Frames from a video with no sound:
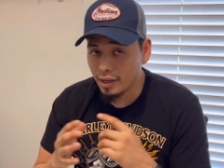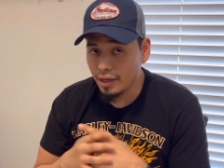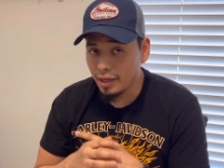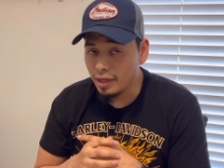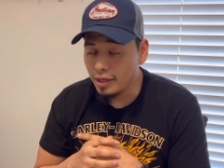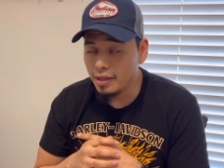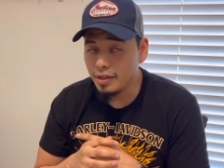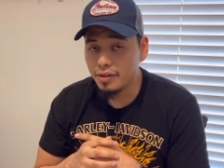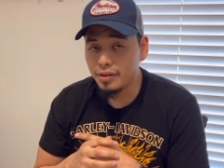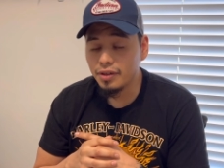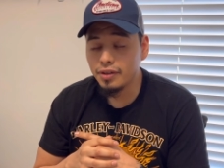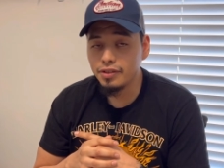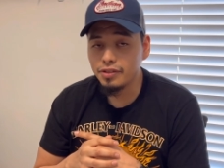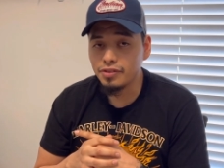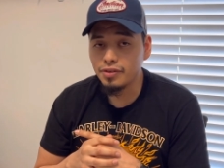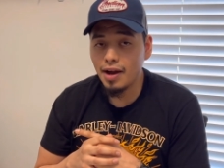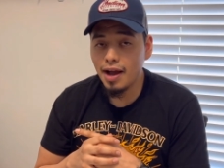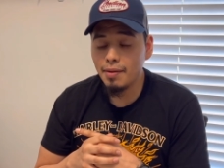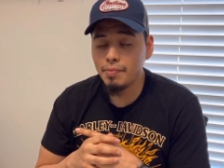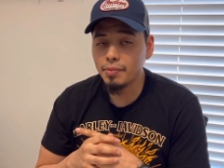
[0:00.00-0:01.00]
he could
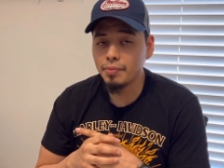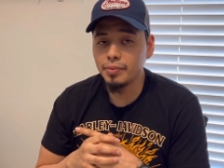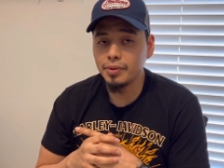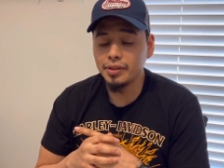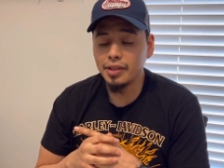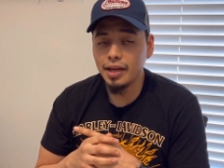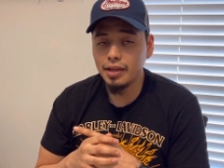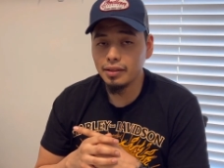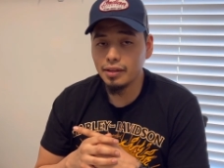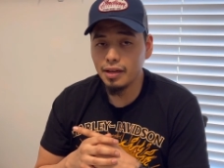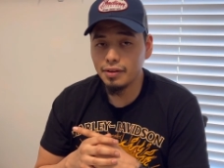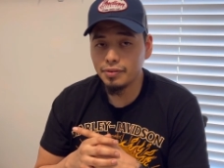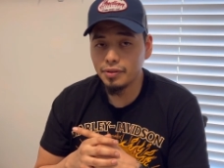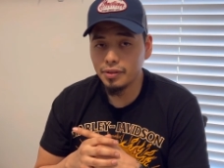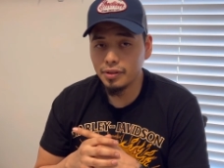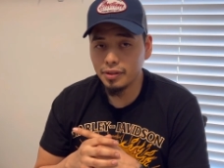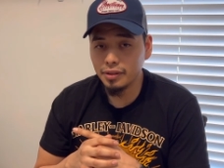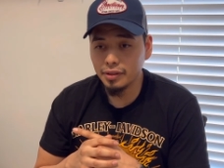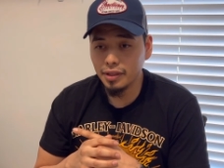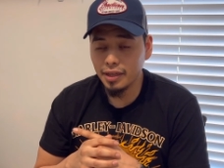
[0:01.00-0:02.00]
drop him with that left
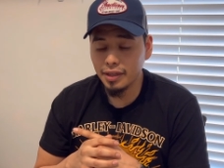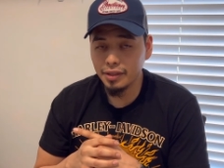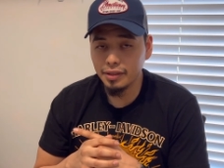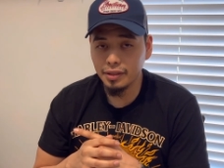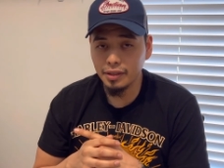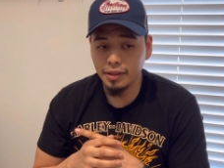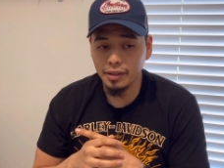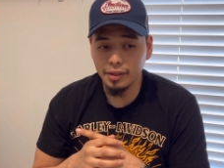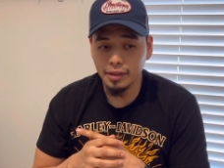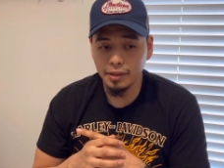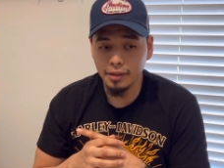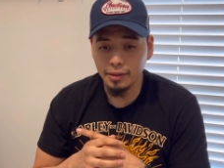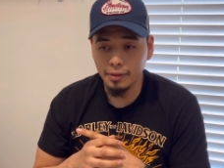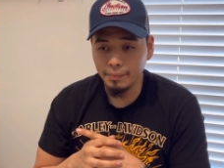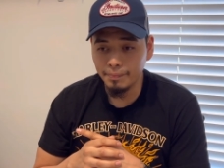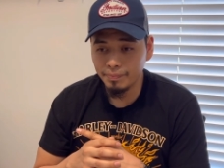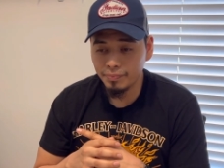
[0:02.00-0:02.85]
hook like uh,